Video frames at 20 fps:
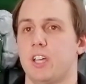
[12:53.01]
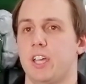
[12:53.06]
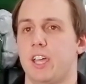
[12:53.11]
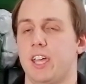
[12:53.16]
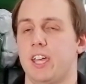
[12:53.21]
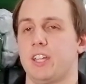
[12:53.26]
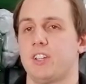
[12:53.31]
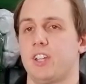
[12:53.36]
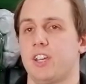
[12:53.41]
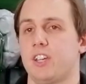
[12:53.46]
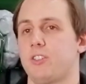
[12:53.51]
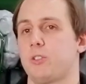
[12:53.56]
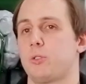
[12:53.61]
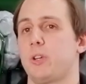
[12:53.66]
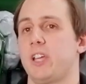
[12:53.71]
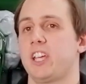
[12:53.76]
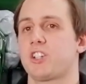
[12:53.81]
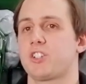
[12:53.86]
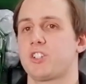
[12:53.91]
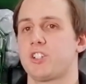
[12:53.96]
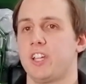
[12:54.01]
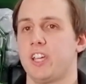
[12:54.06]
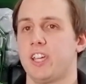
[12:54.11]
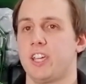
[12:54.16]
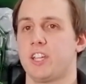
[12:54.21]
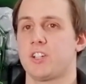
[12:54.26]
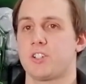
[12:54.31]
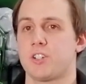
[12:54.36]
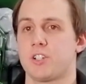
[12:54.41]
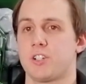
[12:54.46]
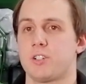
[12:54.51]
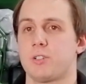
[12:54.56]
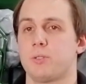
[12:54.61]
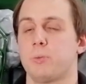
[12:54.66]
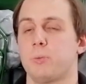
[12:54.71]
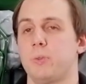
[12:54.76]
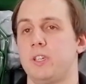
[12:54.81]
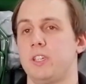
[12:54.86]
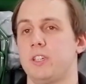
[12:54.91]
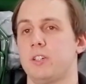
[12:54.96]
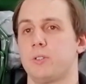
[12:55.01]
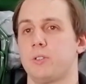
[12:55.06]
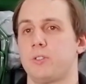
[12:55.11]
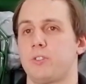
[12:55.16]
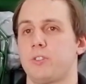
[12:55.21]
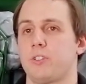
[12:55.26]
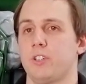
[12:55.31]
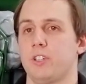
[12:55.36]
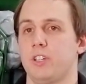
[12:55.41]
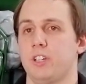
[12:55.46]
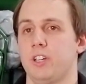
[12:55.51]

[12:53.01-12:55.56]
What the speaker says: And as a reaction agent, we use